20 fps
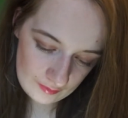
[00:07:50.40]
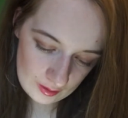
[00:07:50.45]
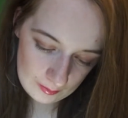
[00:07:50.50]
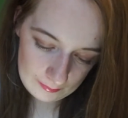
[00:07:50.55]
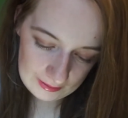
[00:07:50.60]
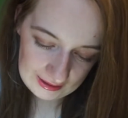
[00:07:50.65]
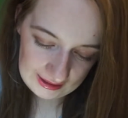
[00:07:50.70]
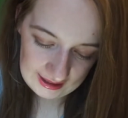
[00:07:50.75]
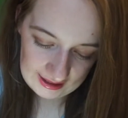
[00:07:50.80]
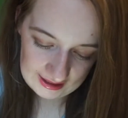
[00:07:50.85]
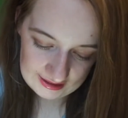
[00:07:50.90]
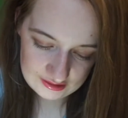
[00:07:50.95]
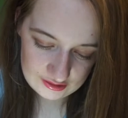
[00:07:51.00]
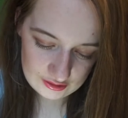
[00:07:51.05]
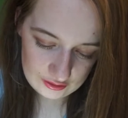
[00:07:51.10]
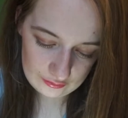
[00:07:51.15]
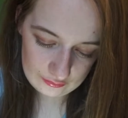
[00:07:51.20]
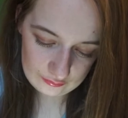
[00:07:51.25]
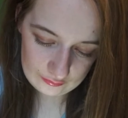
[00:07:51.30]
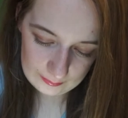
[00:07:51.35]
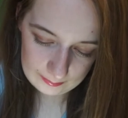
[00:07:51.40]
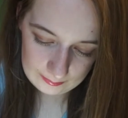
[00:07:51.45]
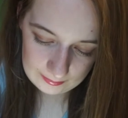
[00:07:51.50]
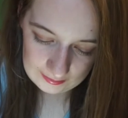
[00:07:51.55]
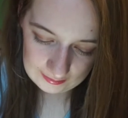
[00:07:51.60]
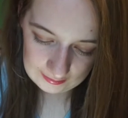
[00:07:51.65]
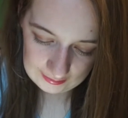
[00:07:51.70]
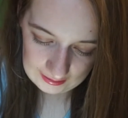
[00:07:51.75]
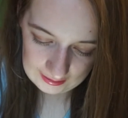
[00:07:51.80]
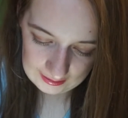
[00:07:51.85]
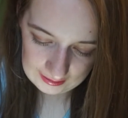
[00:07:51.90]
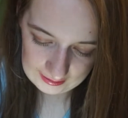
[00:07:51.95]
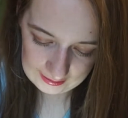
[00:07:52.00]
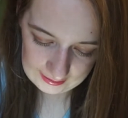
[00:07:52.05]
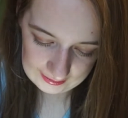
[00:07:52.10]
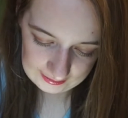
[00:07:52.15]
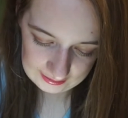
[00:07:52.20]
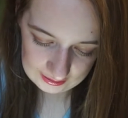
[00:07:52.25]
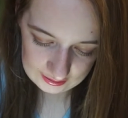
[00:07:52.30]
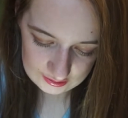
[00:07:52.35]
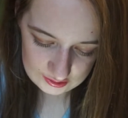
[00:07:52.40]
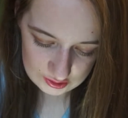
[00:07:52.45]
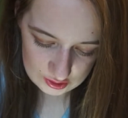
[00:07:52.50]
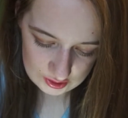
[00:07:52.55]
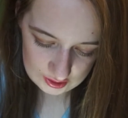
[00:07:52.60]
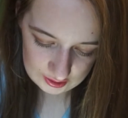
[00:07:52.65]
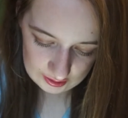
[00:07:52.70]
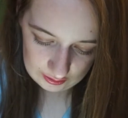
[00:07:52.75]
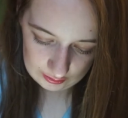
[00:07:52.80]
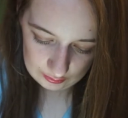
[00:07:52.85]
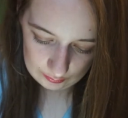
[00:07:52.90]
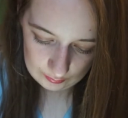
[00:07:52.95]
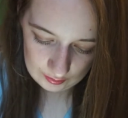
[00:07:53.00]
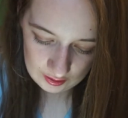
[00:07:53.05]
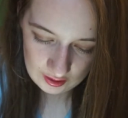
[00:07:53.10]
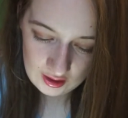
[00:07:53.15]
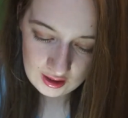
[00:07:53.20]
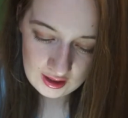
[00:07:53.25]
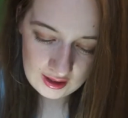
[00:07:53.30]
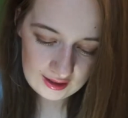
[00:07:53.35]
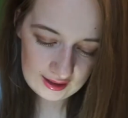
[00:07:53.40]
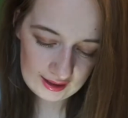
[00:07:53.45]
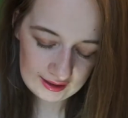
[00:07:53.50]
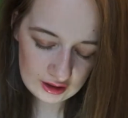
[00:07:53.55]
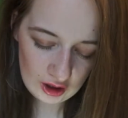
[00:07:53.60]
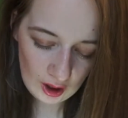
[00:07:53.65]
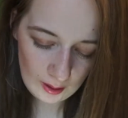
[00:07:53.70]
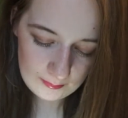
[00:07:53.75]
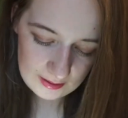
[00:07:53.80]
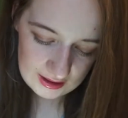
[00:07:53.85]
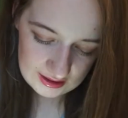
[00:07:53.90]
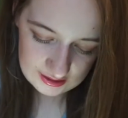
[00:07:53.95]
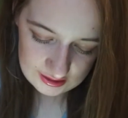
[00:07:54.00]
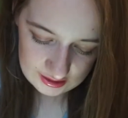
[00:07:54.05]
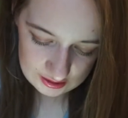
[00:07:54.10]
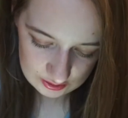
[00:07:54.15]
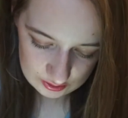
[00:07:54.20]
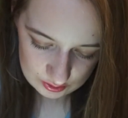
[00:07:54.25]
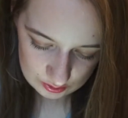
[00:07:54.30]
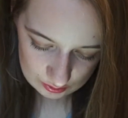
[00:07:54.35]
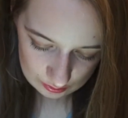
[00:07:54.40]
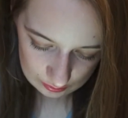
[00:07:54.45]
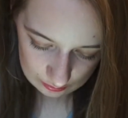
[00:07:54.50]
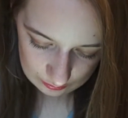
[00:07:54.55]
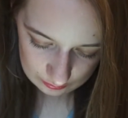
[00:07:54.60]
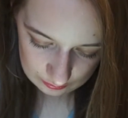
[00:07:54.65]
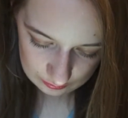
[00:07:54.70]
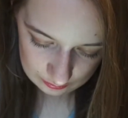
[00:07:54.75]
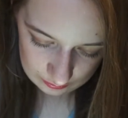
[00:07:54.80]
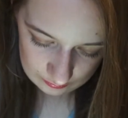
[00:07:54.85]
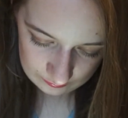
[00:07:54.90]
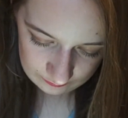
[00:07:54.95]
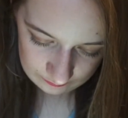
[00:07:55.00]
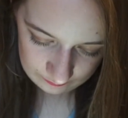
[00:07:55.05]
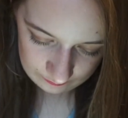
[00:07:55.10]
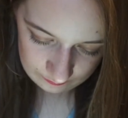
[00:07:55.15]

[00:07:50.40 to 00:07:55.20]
But yeah, I do reply to like comments and stuff.